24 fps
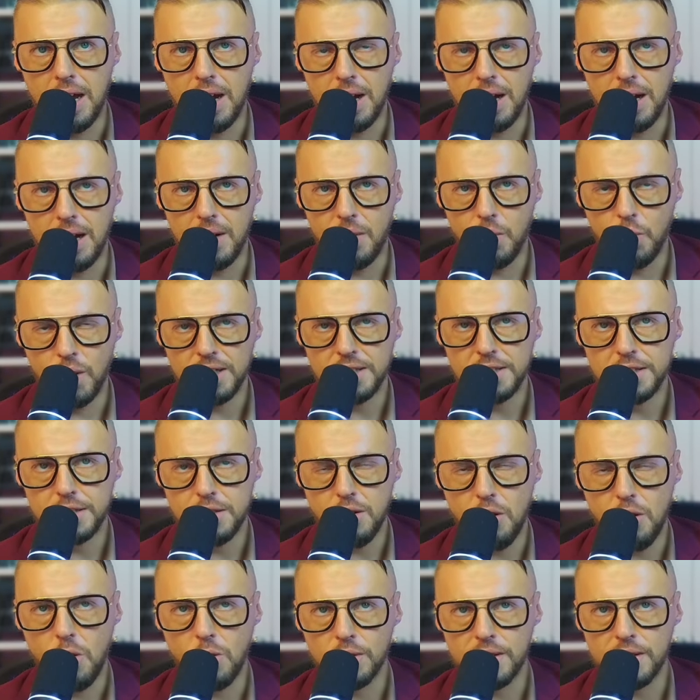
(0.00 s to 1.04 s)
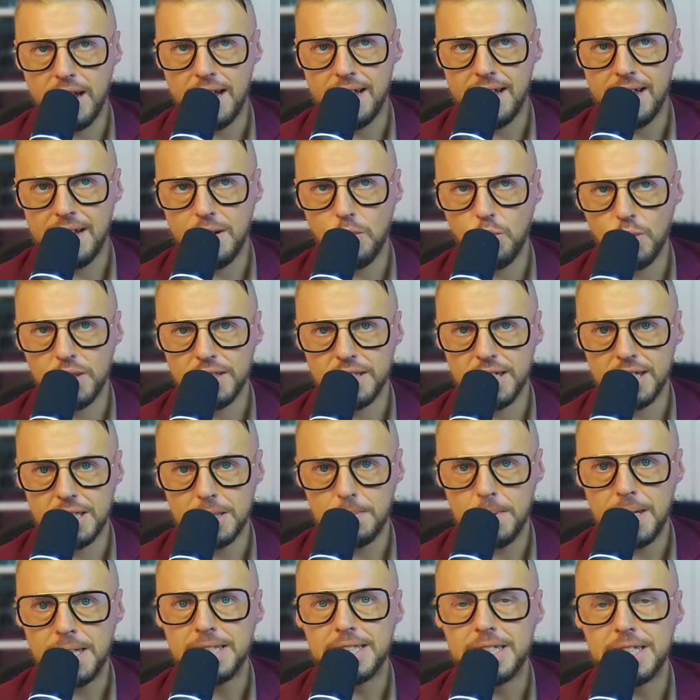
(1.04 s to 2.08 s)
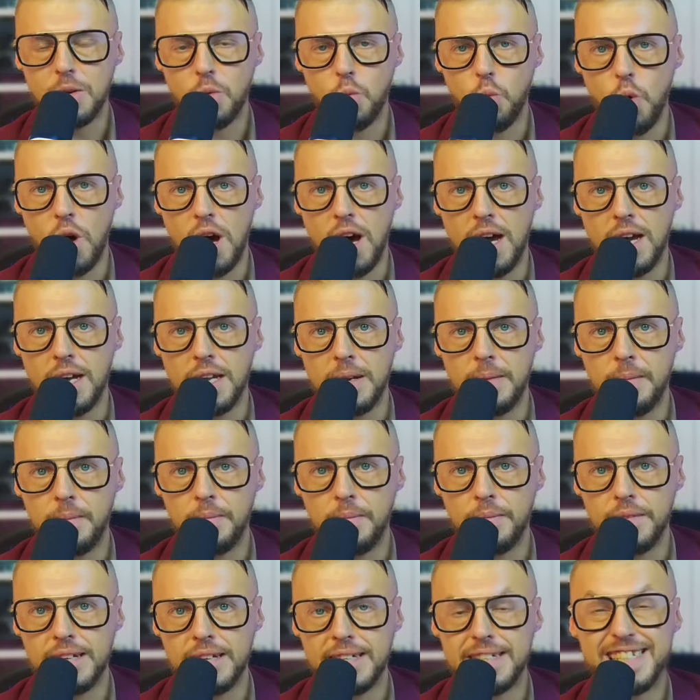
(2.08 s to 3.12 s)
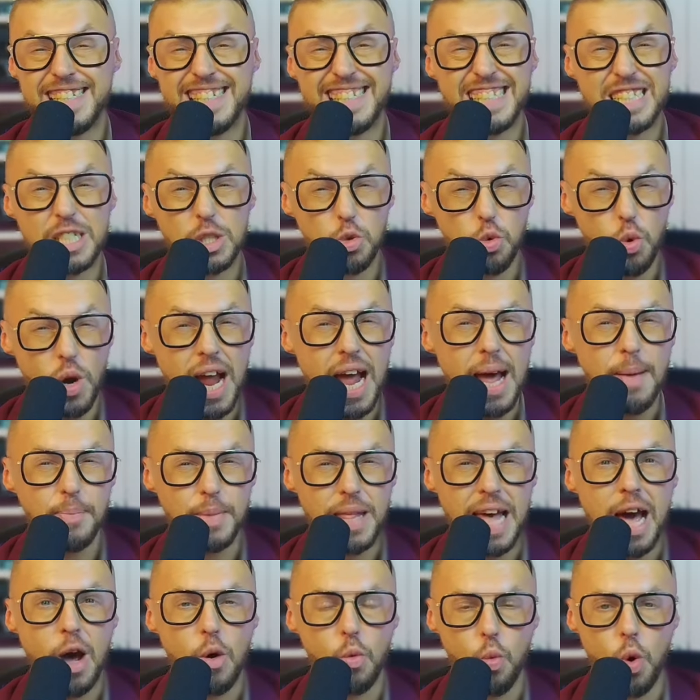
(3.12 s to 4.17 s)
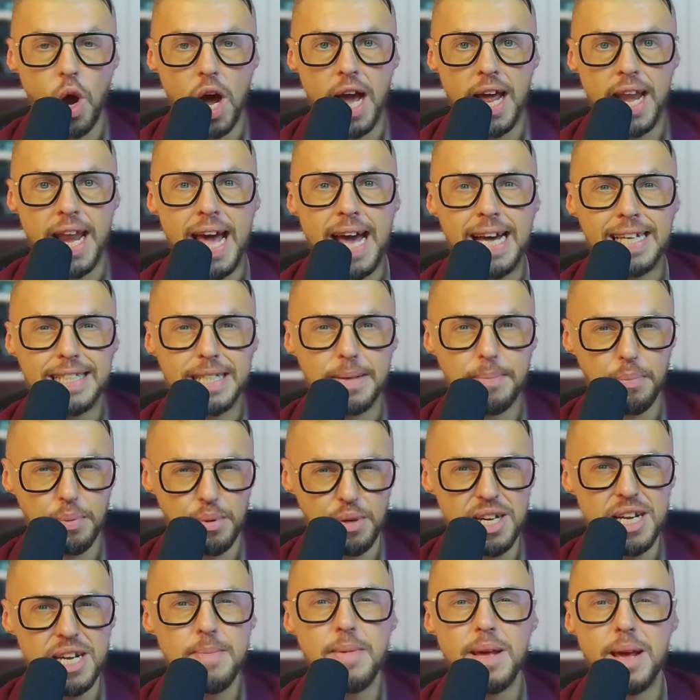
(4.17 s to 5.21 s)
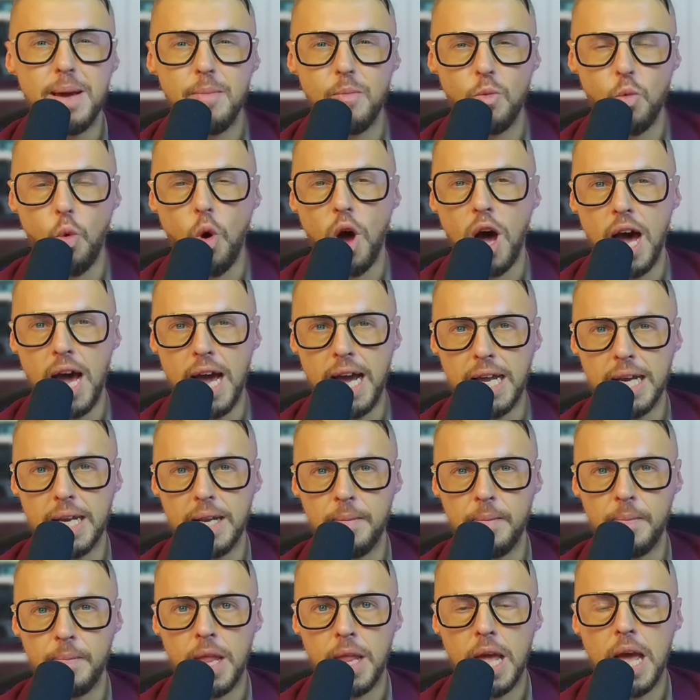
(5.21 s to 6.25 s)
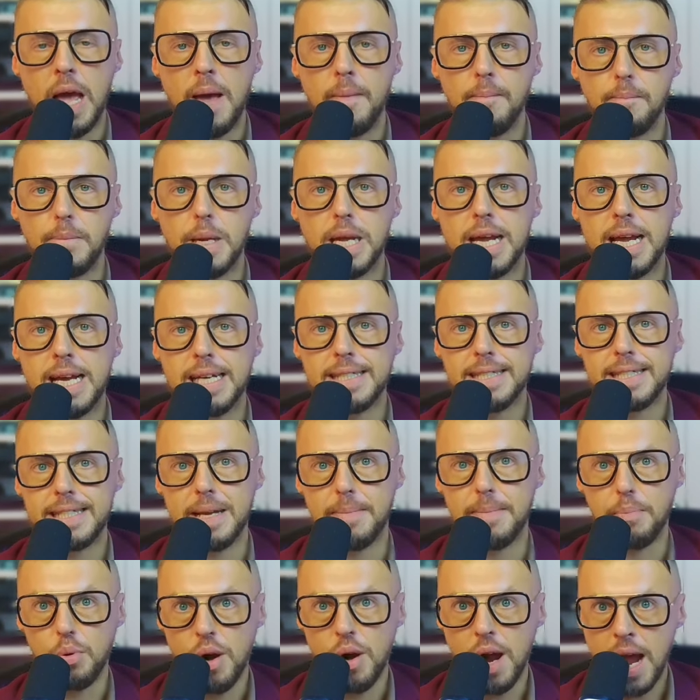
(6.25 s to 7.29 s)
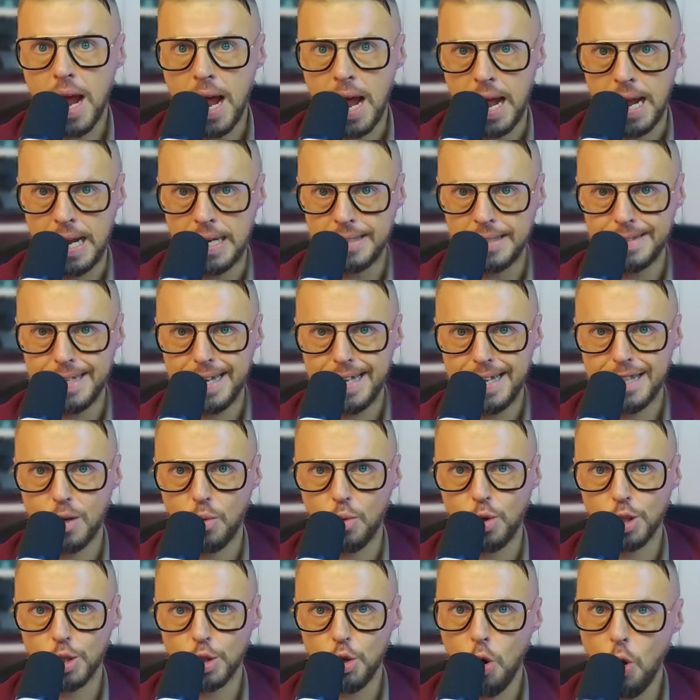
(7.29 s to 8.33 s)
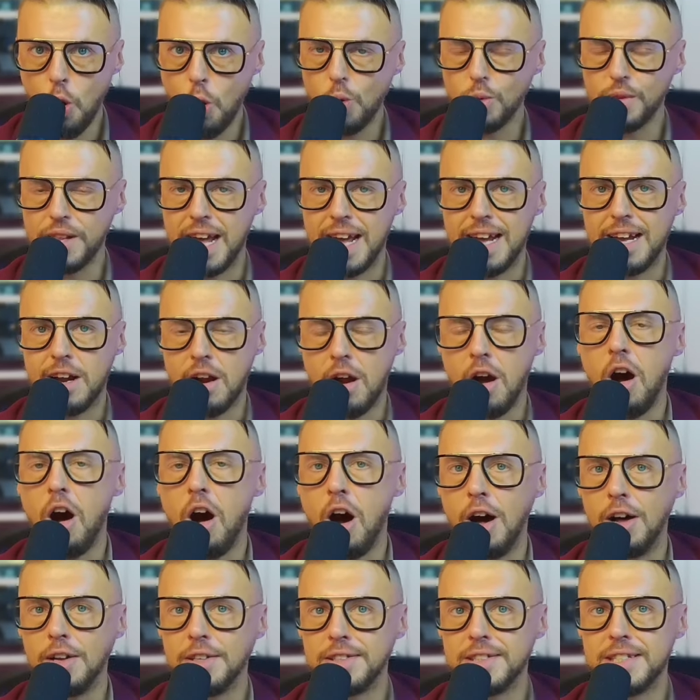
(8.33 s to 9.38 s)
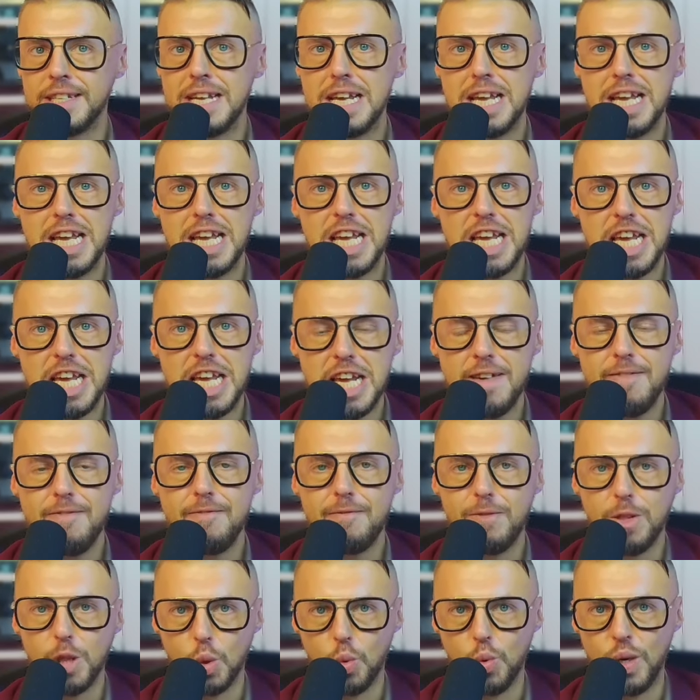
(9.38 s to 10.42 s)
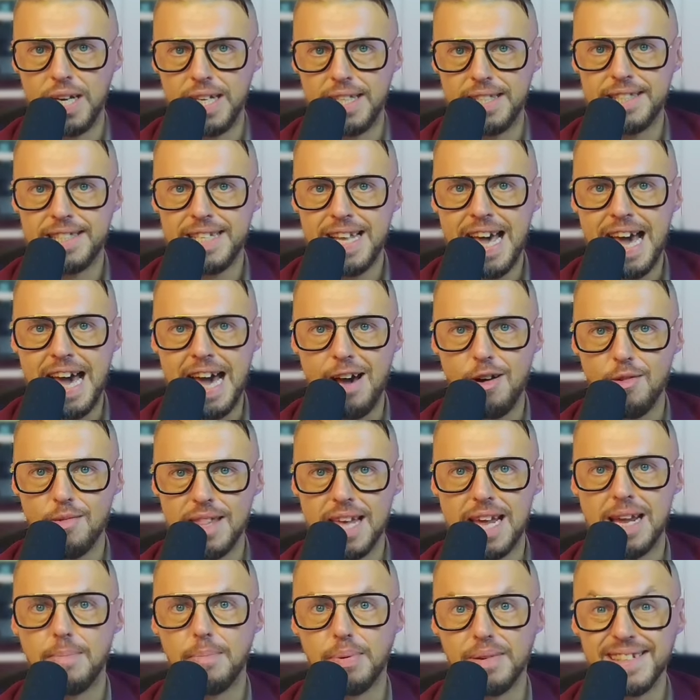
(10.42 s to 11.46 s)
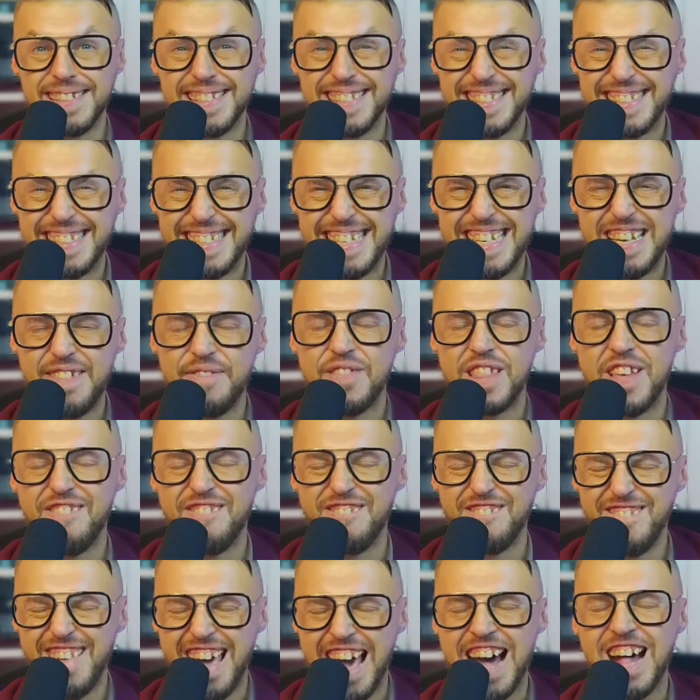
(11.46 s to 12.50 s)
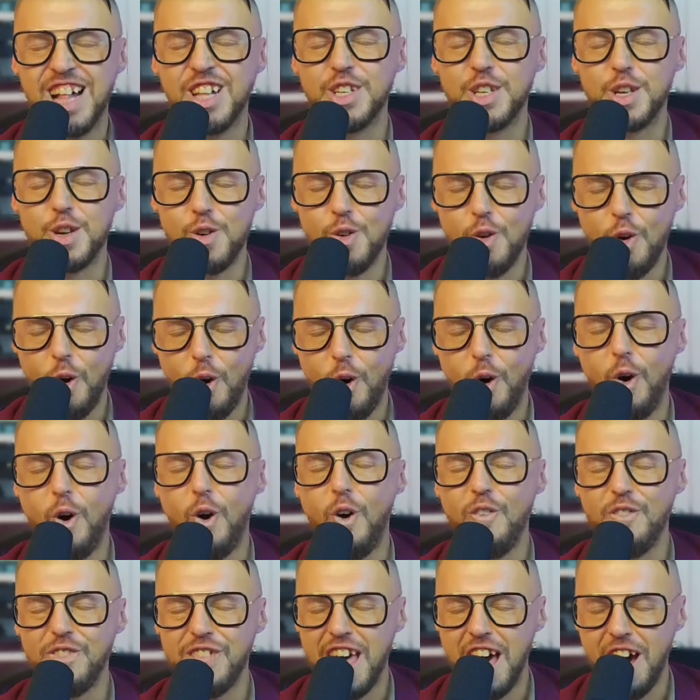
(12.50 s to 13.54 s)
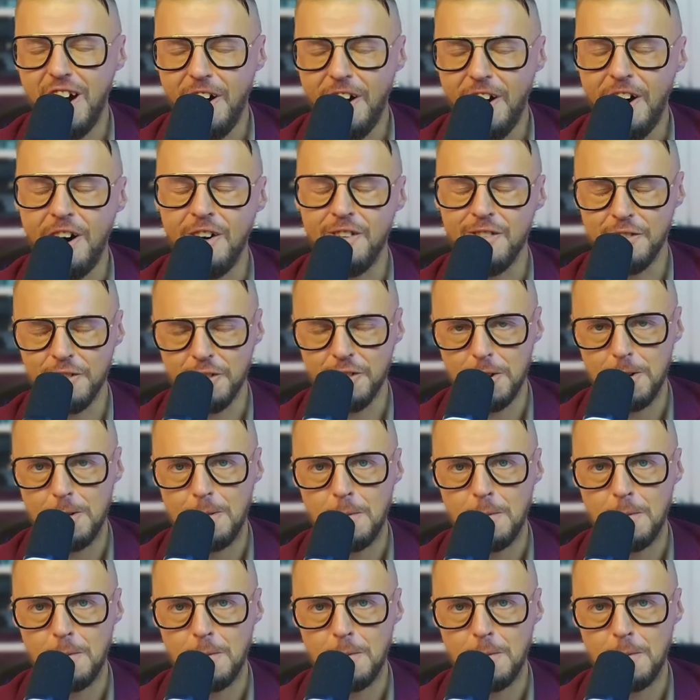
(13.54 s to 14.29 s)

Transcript: was told that it was expensive wine described that wine as a premium wine because the price that they were told that it costs influenced how they perceive the value of the offer.